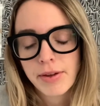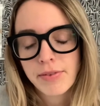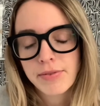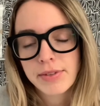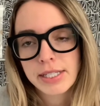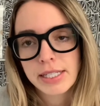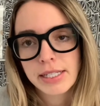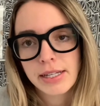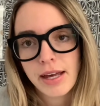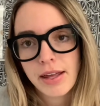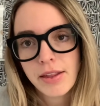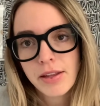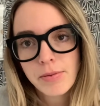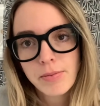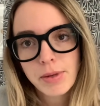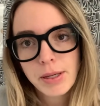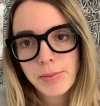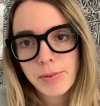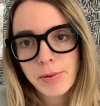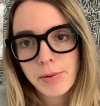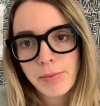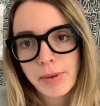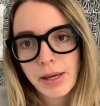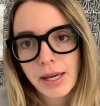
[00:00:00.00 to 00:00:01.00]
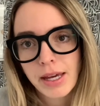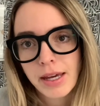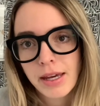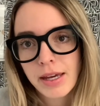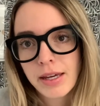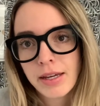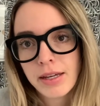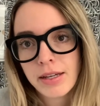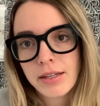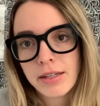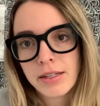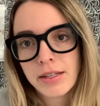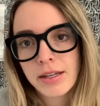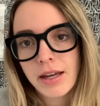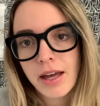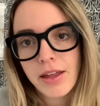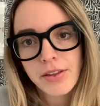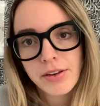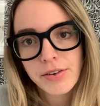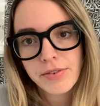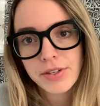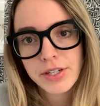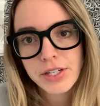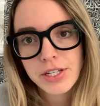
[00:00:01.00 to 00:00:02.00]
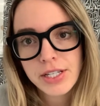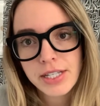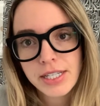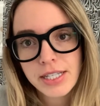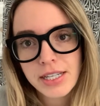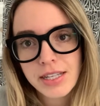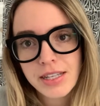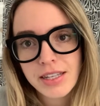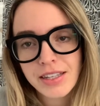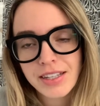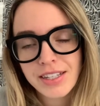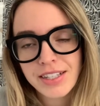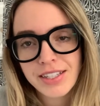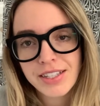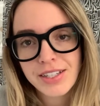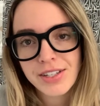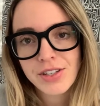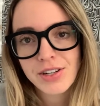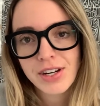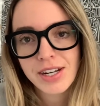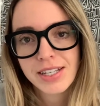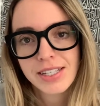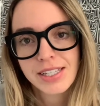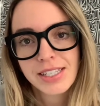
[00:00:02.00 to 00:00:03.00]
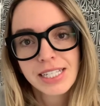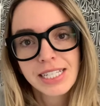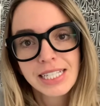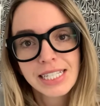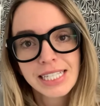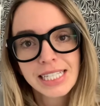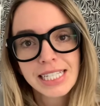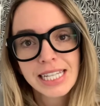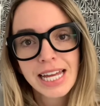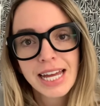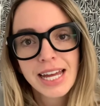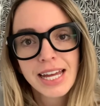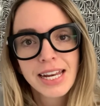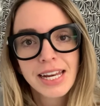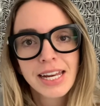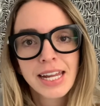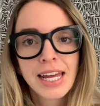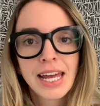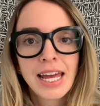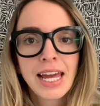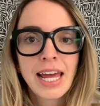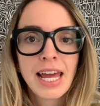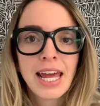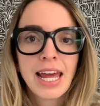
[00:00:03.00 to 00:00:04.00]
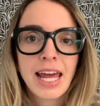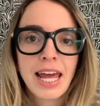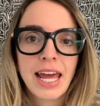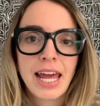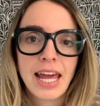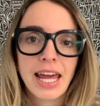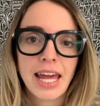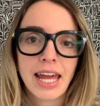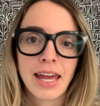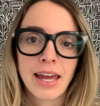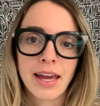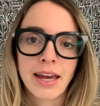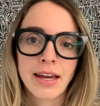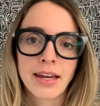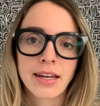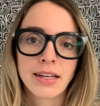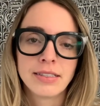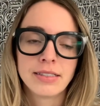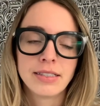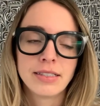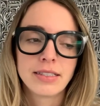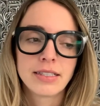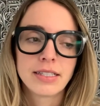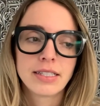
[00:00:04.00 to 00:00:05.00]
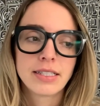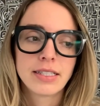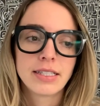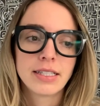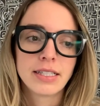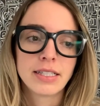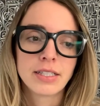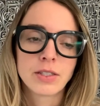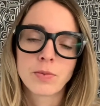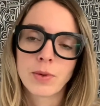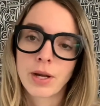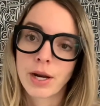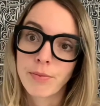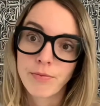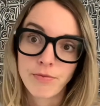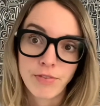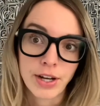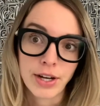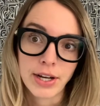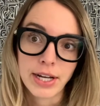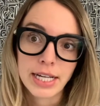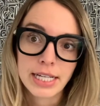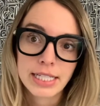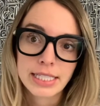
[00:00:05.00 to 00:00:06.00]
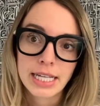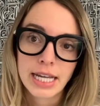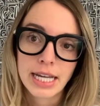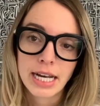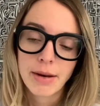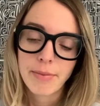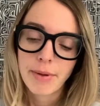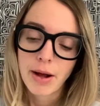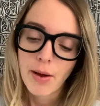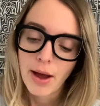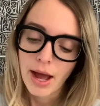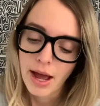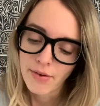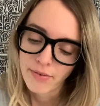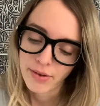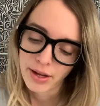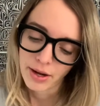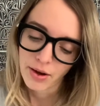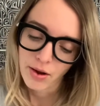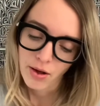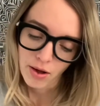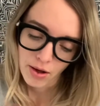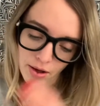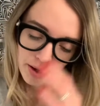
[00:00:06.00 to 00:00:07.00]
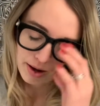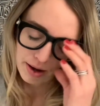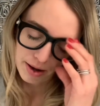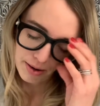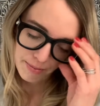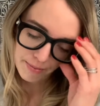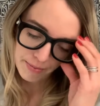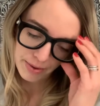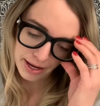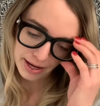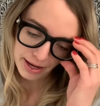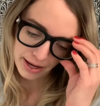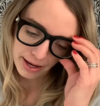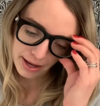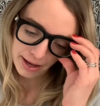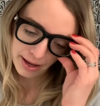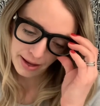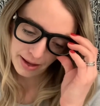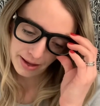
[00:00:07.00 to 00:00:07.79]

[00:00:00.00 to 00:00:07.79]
I've seen other people make other versions of the Lisa dress since then, and it's one I'm very excited about having on my